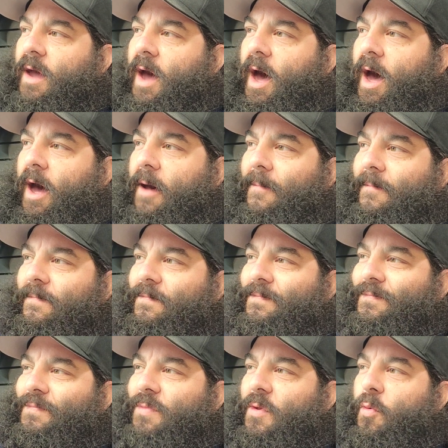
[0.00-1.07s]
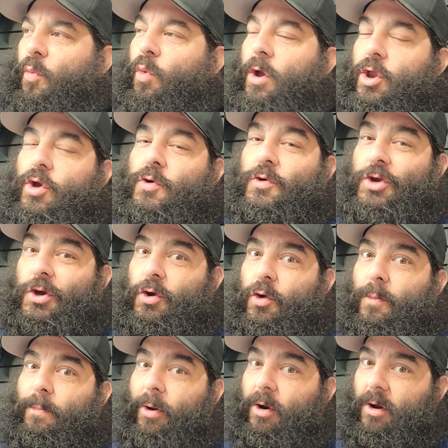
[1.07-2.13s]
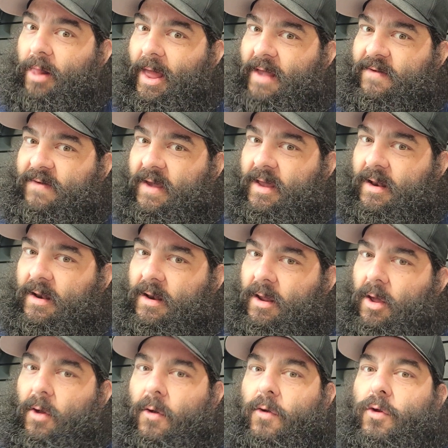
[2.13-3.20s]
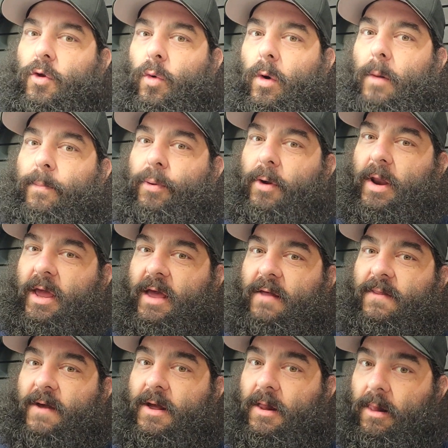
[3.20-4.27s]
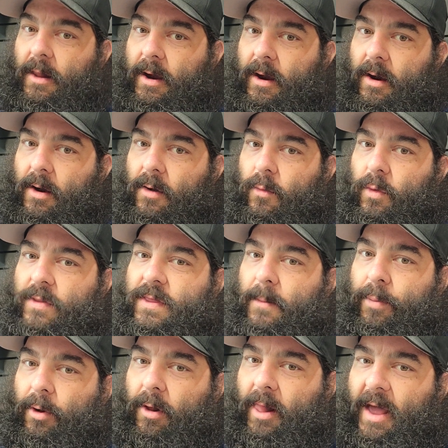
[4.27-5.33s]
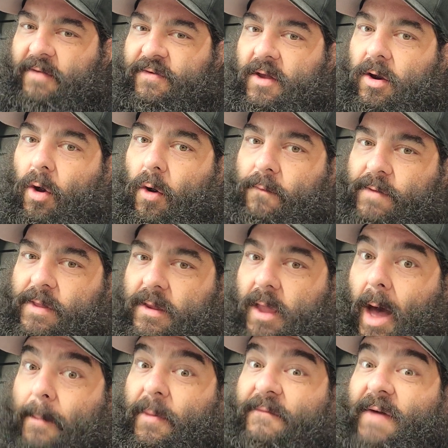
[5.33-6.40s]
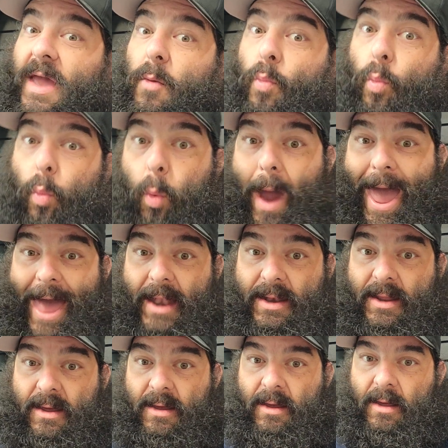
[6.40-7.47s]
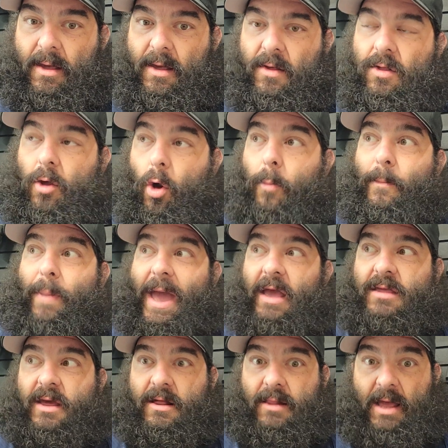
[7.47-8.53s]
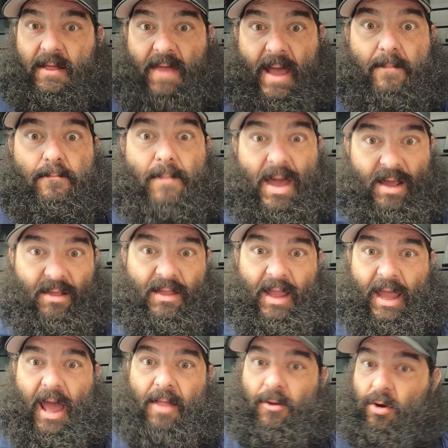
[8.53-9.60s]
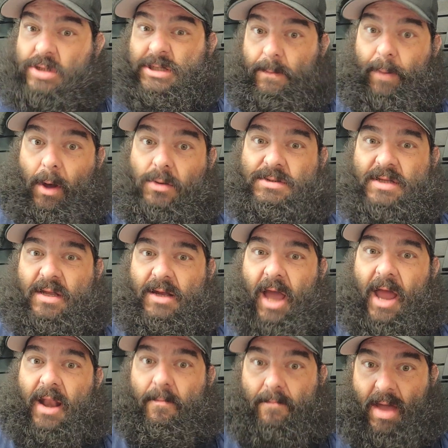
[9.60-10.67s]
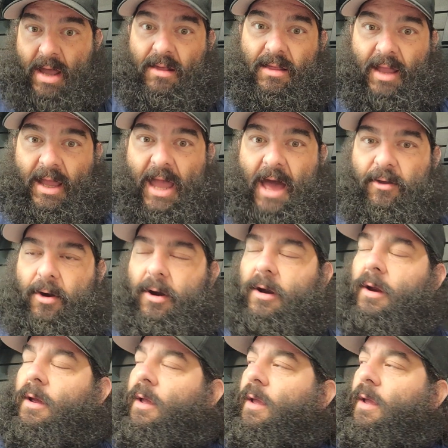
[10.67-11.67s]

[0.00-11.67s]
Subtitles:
when you do pearlescent, you're putting the clear with the pearlescent over the top of a wet. So basically, they mix together. They're supposed to kind of mix together.